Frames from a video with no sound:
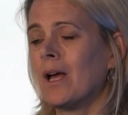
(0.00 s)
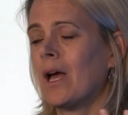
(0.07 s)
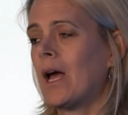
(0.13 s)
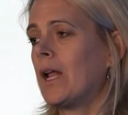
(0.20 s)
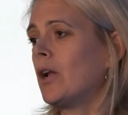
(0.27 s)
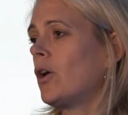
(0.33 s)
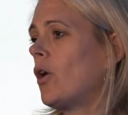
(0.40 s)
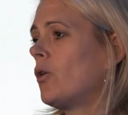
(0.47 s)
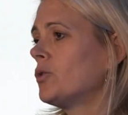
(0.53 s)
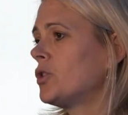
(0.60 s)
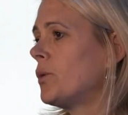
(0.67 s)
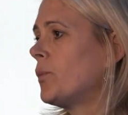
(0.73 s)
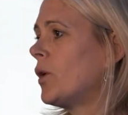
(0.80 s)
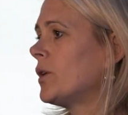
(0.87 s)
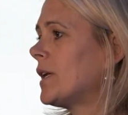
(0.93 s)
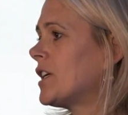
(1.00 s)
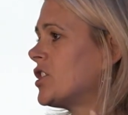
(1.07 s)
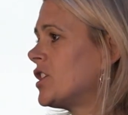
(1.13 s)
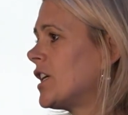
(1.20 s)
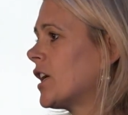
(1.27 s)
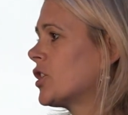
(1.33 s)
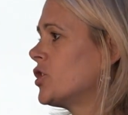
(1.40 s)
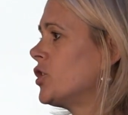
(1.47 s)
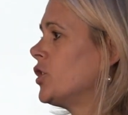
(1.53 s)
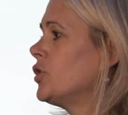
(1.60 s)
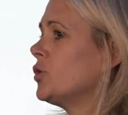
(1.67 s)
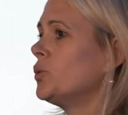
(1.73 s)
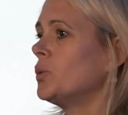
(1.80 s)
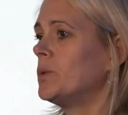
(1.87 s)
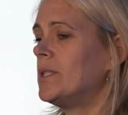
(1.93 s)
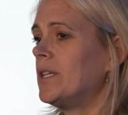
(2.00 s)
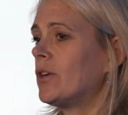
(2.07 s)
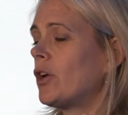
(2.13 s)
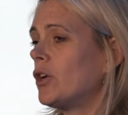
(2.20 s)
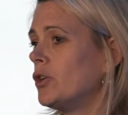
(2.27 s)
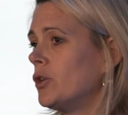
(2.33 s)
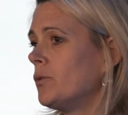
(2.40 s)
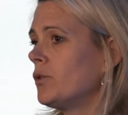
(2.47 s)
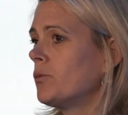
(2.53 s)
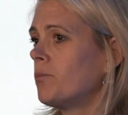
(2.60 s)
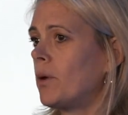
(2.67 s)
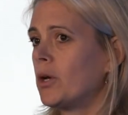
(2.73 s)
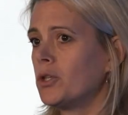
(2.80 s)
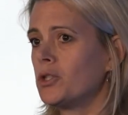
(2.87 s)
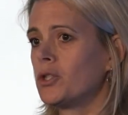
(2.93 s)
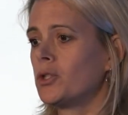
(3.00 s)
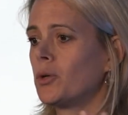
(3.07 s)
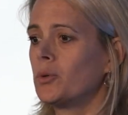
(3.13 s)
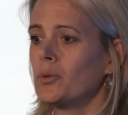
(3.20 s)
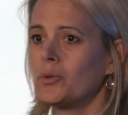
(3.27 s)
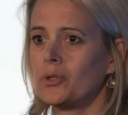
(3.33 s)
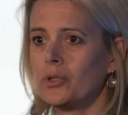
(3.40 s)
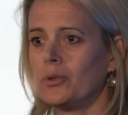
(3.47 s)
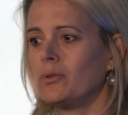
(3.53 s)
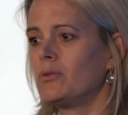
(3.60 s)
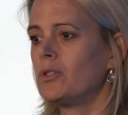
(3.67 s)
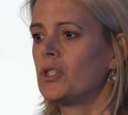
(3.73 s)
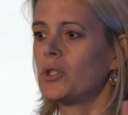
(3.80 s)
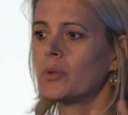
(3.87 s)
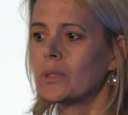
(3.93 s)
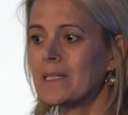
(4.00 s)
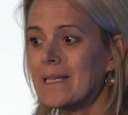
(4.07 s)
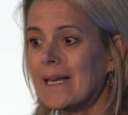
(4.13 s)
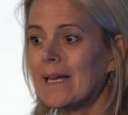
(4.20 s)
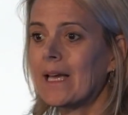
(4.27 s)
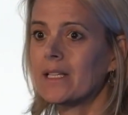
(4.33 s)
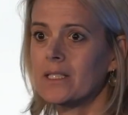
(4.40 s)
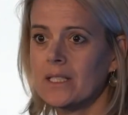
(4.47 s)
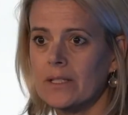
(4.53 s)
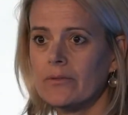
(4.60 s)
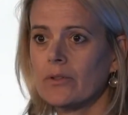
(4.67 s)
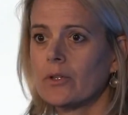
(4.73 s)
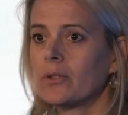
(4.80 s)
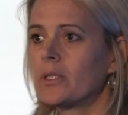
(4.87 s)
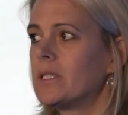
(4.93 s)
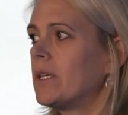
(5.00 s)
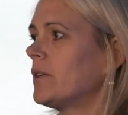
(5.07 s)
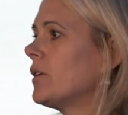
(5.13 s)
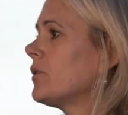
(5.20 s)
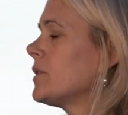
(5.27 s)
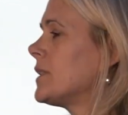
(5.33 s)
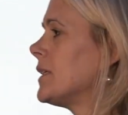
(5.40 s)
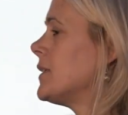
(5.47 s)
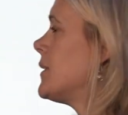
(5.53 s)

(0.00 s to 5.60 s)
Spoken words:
the youth actually love this approach, and we ask the youth to tell us, to give us